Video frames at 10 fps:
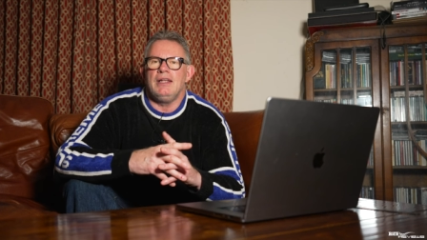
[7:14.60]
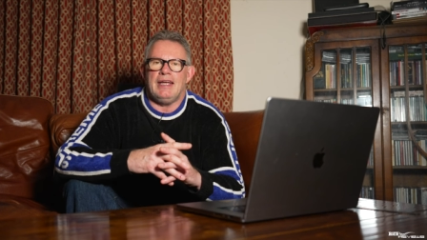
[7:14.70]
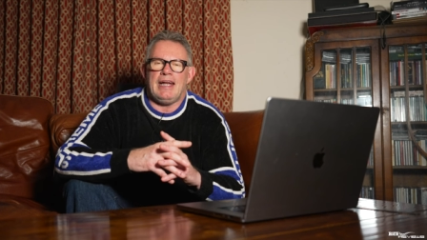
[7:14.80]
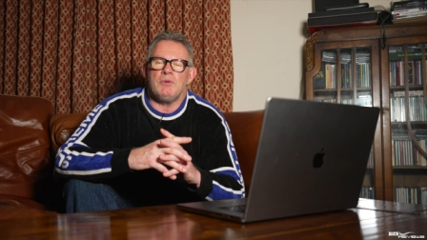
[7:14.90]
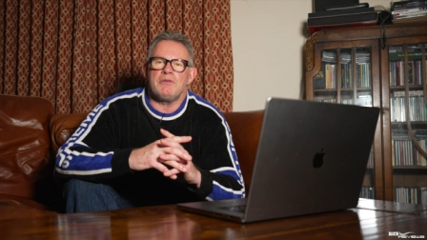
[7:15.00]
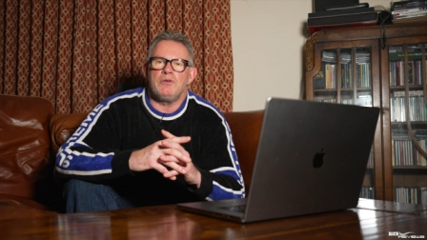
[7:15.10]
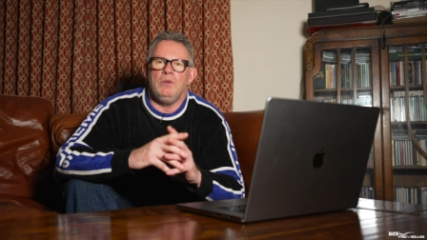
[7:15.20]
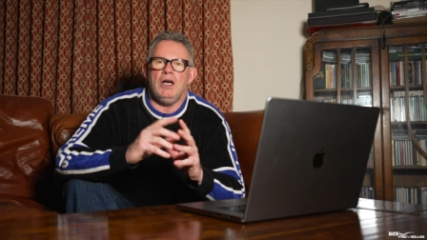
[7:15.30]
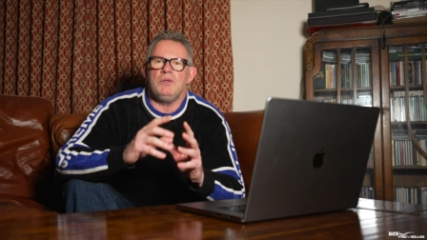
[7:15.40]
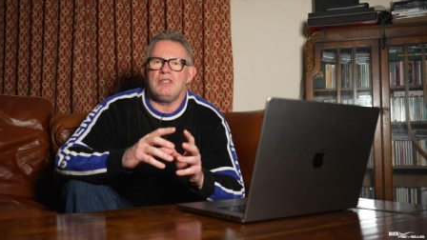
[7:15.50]
now that was through
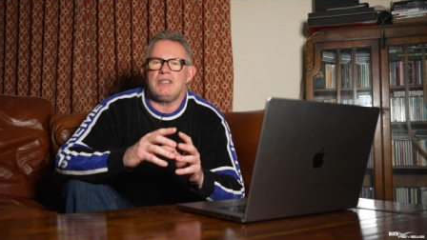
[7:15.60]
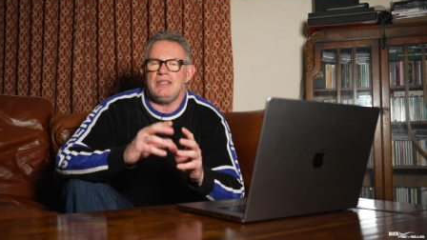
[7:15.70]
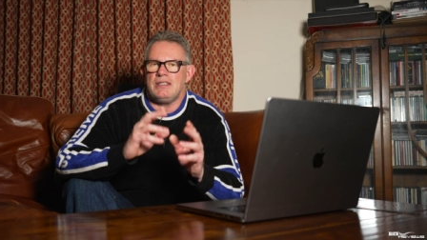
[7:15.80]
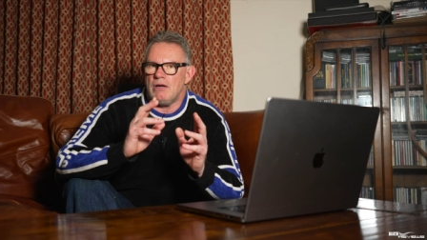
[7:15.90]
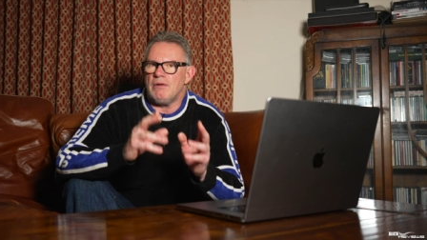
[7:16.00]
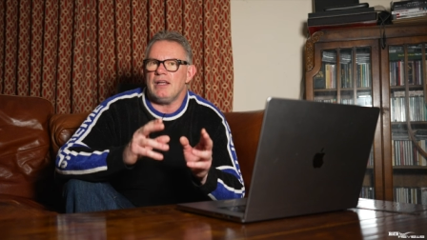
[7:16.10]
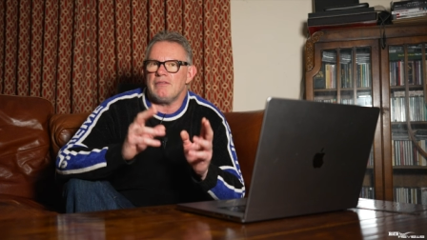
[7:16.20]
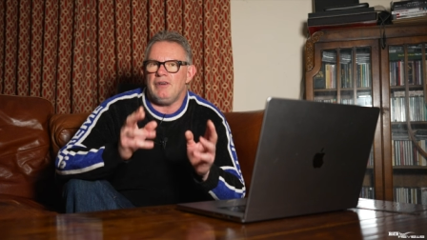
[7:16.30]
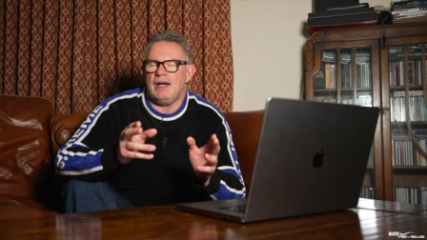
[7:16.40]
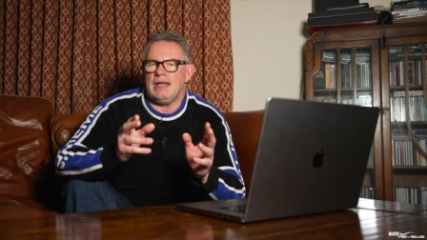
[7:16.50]
lotus's direct
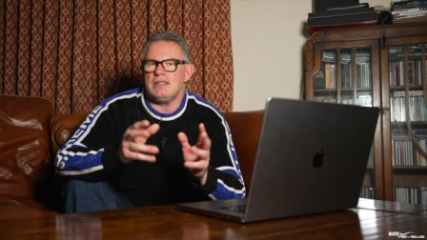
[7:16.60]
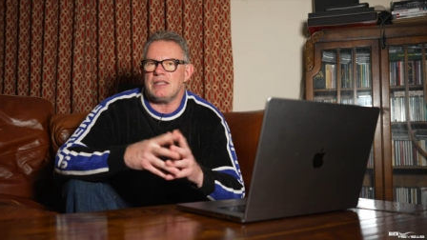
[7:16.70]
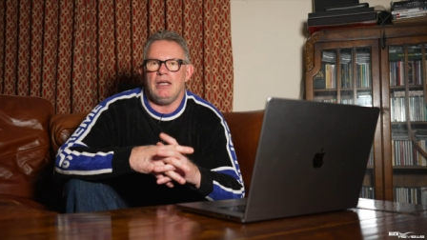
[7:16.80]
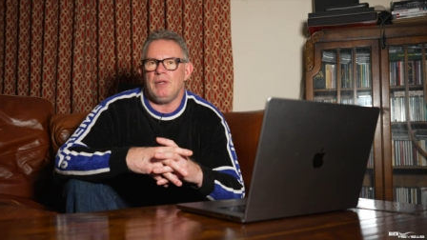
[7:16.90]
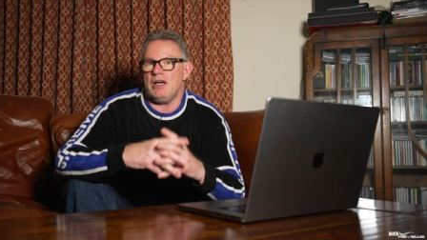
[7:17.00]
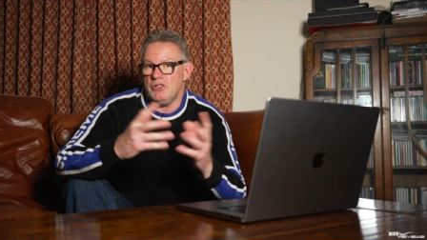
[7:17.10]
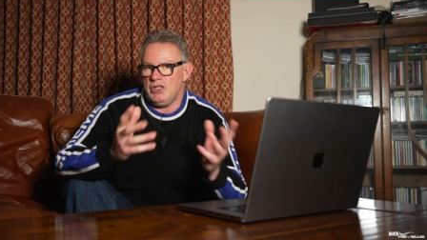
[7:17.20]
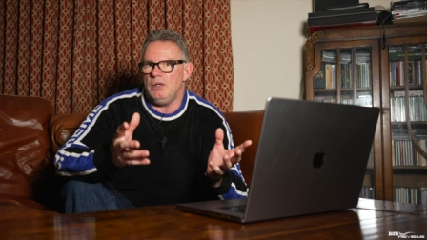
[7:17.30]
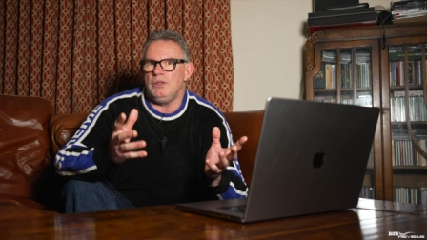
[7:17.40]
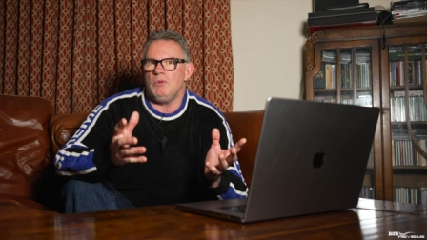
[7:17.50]
finance scheme that was
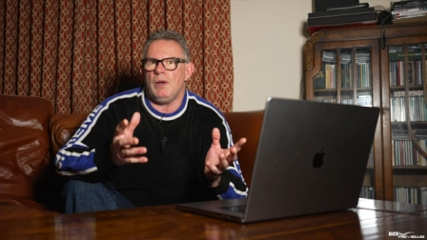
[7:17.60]
the only